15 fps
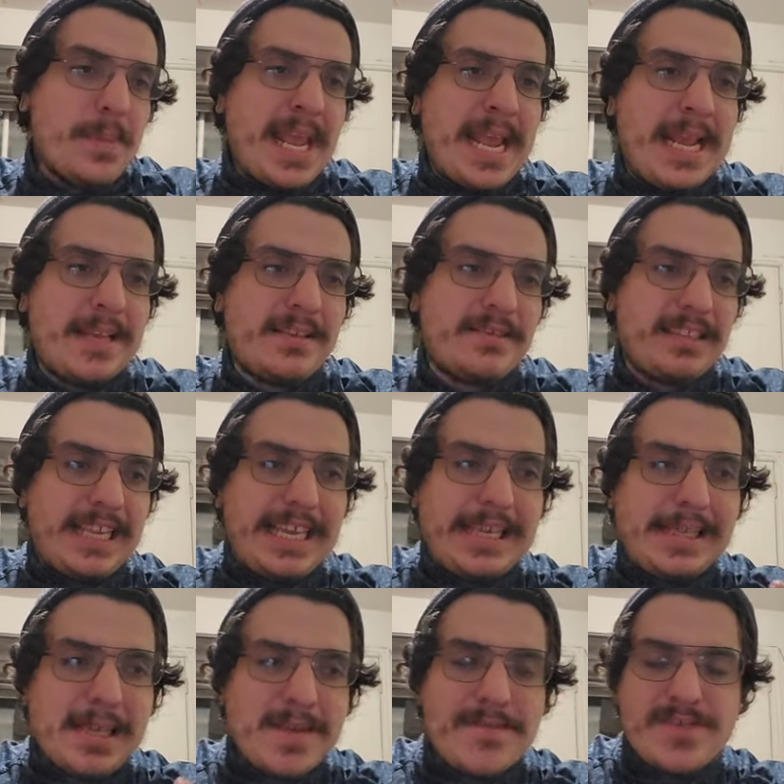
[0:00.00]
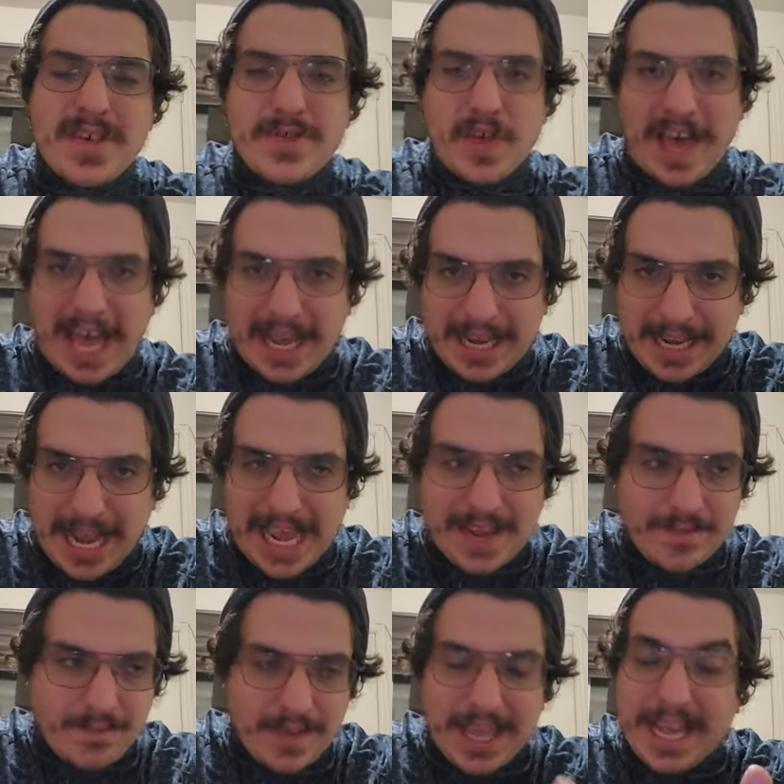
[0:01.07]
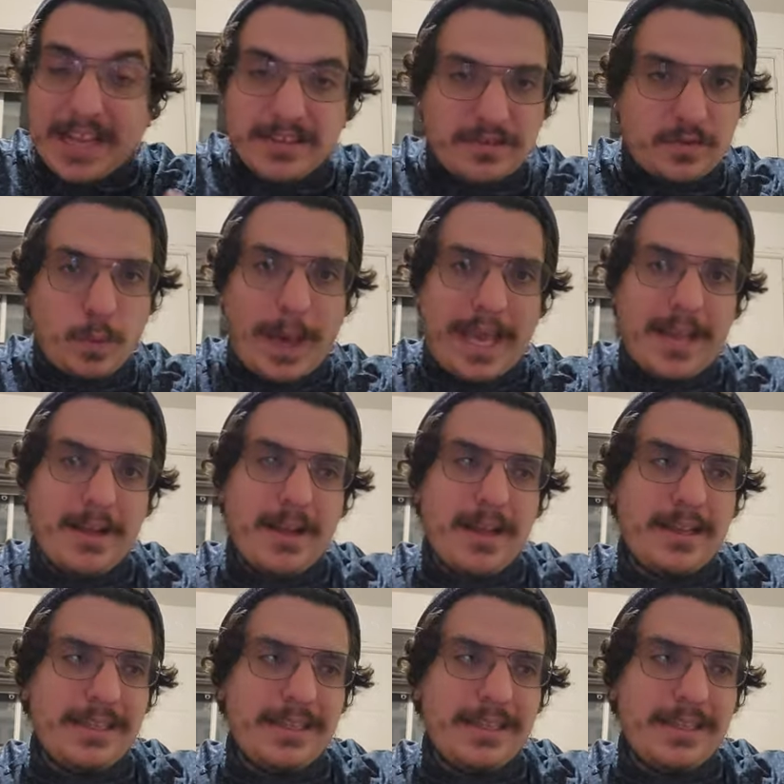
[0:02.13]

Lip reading: is he lives this life his way.